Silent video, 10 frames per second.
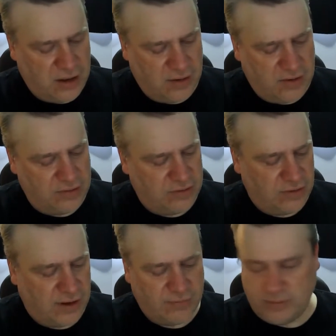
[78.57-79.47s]
These
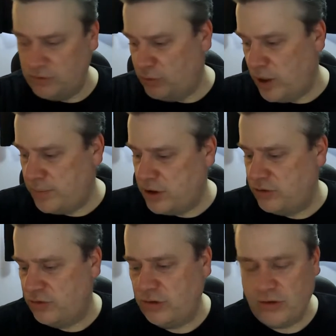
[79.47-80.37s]
do have some swipe
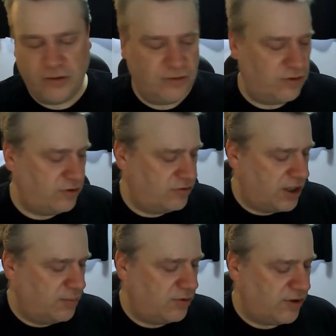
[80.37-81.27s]
controls. The
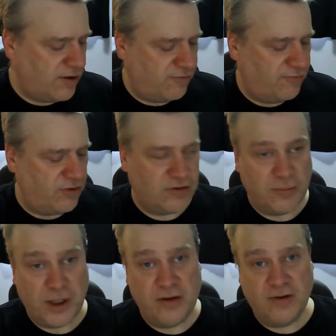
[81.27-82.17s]
Jabras have physical
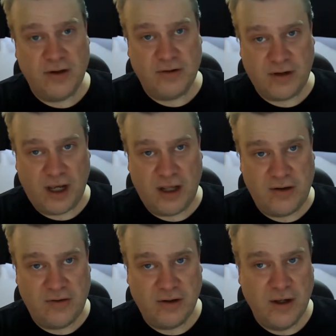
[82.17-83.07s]
buttons on the
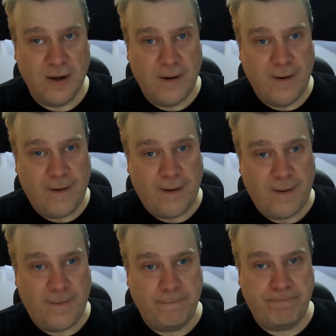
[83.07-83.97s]
sides,
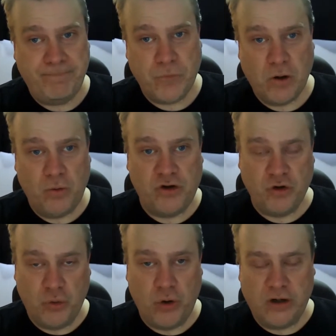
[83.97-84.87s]

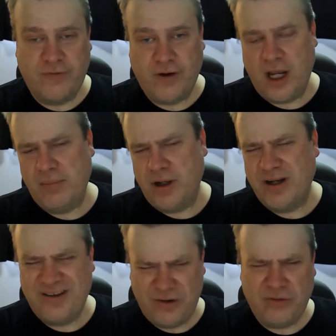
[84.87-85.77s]
which work fine,
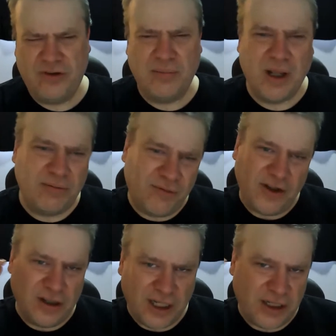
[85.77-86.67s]
but do sometimes
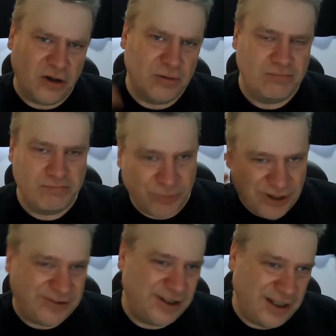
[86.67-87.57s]
feel like you're
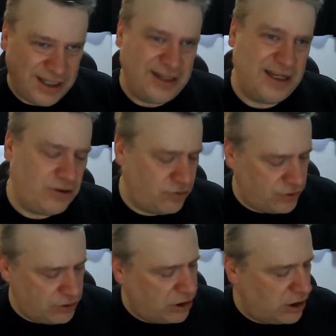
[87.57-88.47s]
pressing into
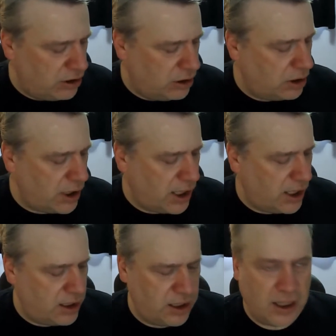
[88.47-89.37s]
your ear,
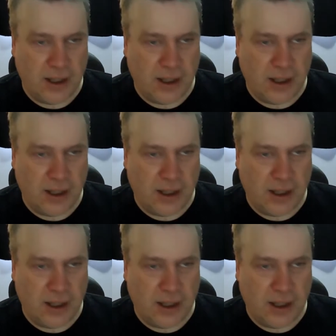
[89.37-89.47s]
and